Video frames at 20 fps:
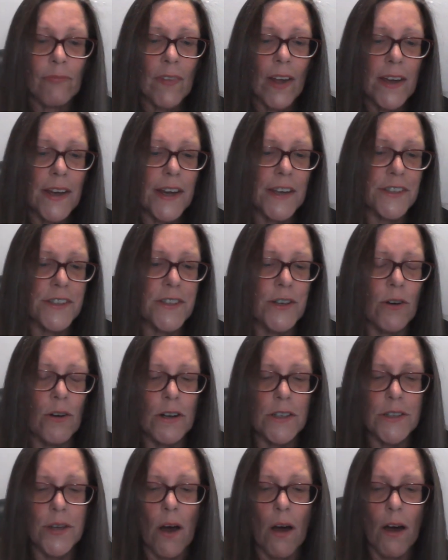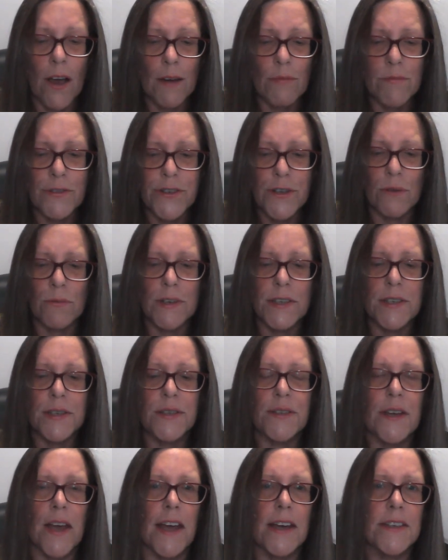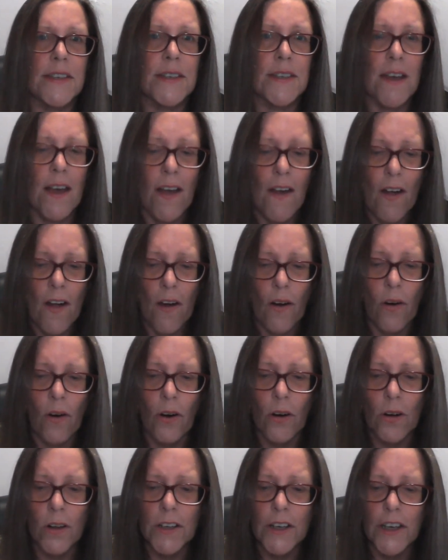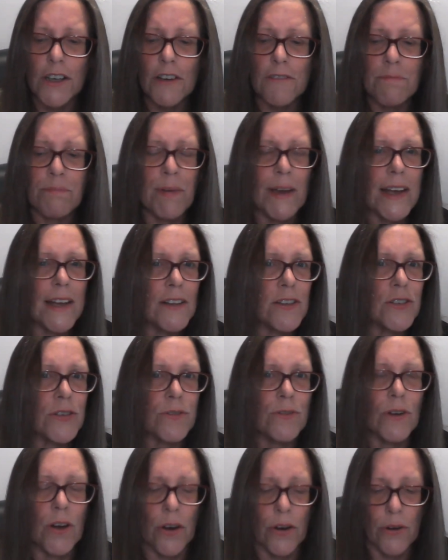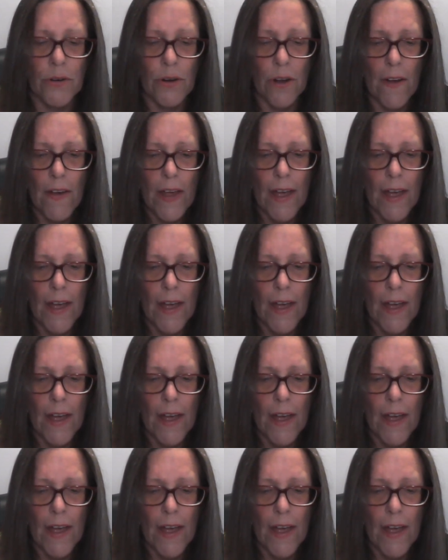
It's your time to assess all that you've been through,